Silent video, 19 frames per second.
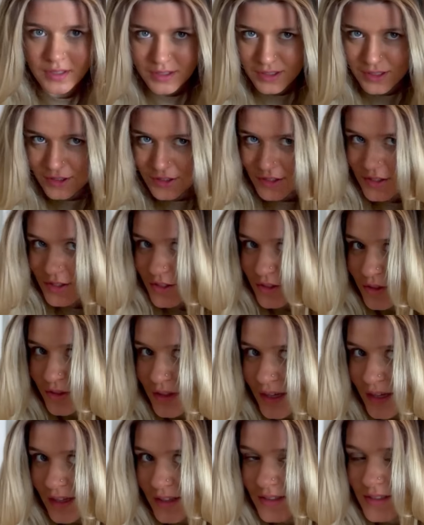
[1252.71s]
can just do
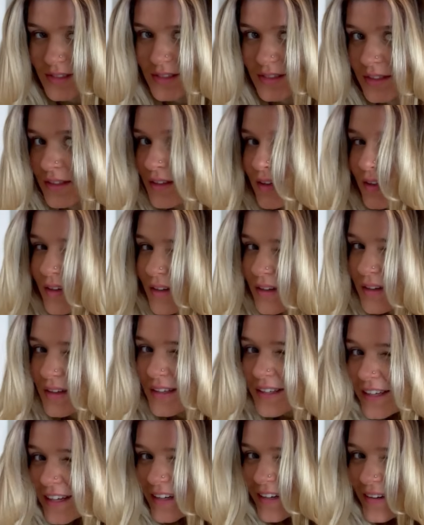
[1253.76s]
this.
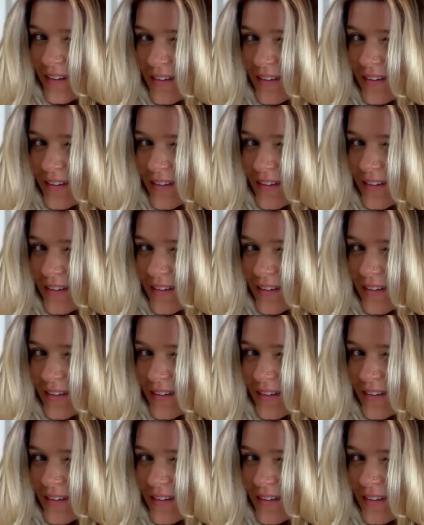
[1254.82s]
Yeah, no?